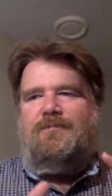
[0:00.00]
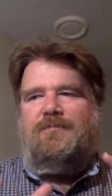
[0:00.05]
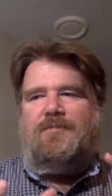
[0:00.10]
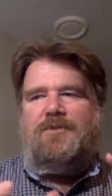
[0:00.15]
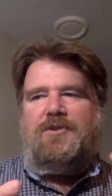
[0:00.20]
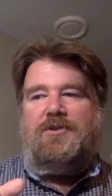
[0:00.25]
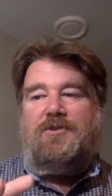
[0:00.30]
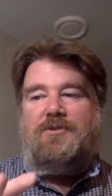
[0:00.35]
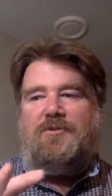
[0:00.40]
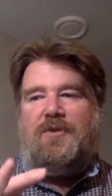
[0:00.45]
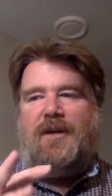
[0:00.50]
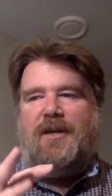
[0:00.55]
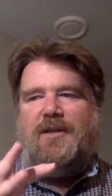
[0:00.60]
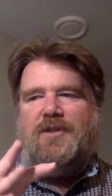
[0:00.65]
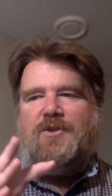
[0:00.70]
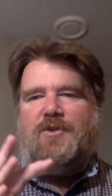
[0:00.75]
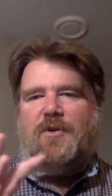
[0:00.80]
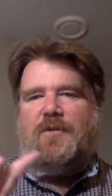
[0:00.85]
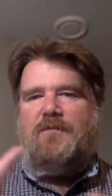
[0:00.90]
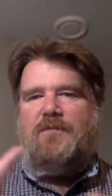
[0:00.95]

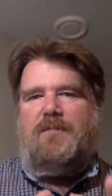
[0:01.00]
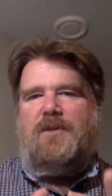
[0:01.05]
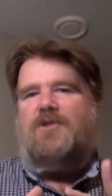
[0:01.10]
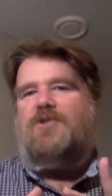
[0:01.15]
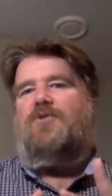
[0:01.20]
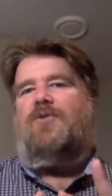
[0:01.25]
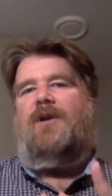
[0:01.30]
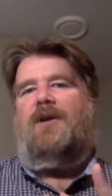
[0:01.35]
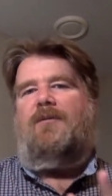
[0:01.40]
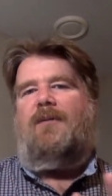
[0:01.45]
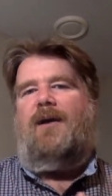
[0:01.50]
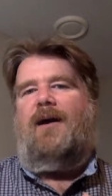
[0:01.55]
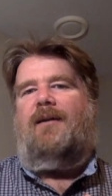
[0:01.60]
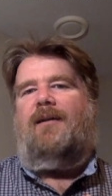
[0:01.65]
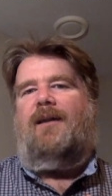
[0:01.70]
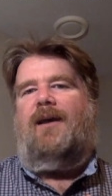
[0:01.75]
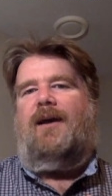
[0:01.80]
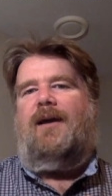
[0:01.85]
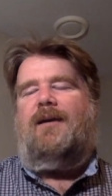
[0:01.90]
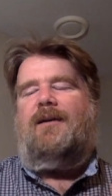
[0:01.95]
strange sort of mystery around
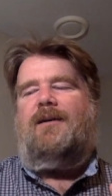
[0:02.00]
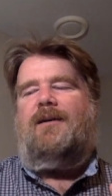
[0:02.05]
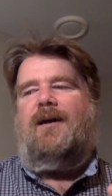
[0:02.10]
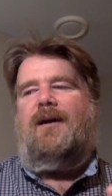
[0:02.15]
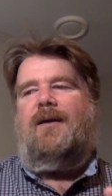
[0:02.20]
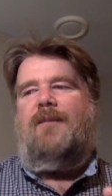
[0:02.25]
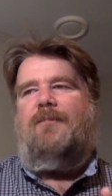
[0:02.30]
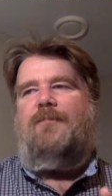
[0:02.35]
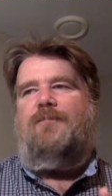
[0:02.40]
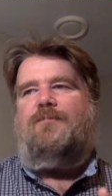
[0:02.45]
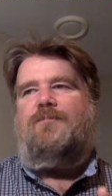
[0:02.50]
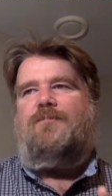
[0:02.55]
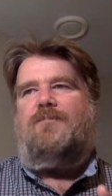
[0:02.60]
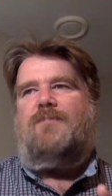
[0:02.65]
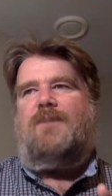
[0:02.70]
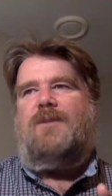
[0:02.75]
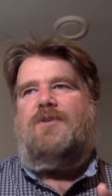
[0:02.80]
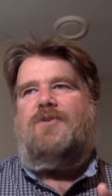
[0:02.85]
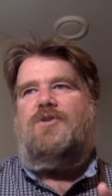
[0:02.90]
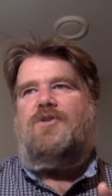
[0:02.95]
like
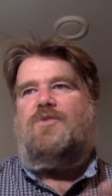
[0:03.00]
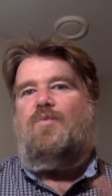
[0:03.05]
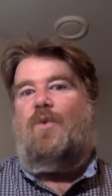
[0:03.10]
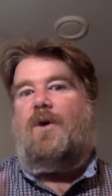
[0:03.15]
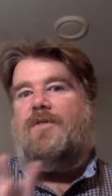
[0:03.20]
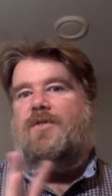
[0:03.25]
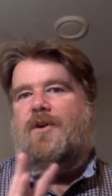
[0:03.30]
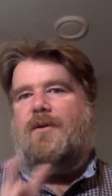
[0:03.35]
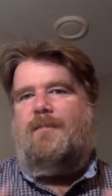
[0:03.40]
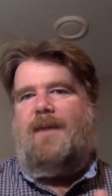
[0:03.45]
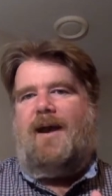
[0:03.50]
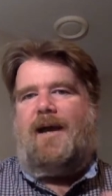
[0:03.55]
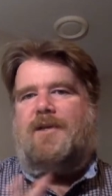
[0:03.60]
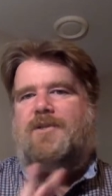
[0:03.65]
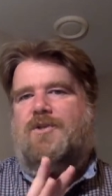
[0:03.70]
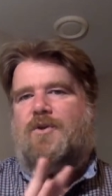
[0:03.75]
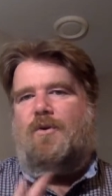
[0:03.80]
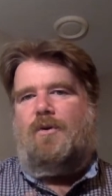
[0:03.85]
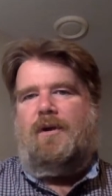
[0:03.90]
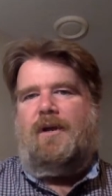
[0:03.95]
just what their
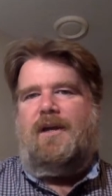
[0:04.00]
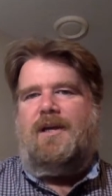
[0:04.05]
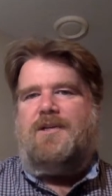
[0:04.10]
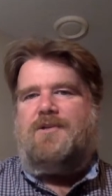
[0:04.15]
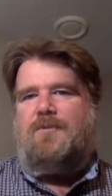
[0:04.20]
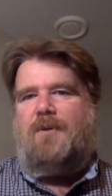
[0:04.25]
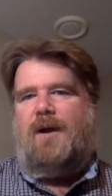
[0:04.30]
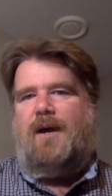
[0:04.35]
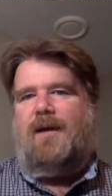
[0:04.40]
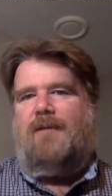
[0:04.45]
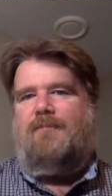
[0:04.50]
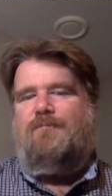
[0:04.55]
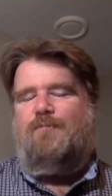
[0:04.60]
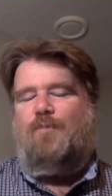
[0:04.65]
backstory is, right?